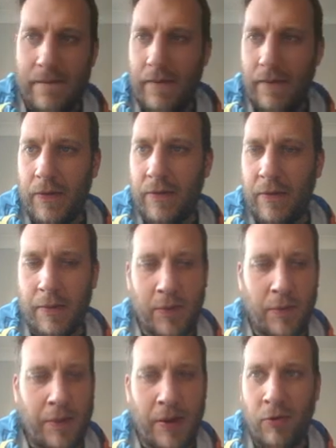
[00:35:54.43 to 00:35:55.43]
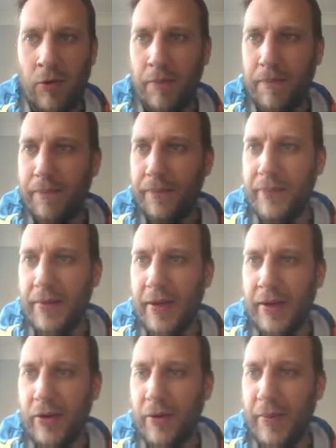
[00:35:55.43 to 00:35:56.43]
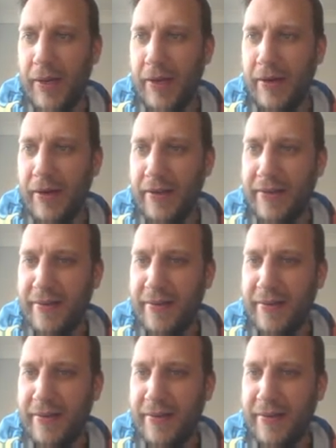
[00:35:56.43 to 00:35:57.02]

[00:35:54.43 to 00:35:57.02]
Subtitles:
Done something to my backdrop. Hang on a minute, guys.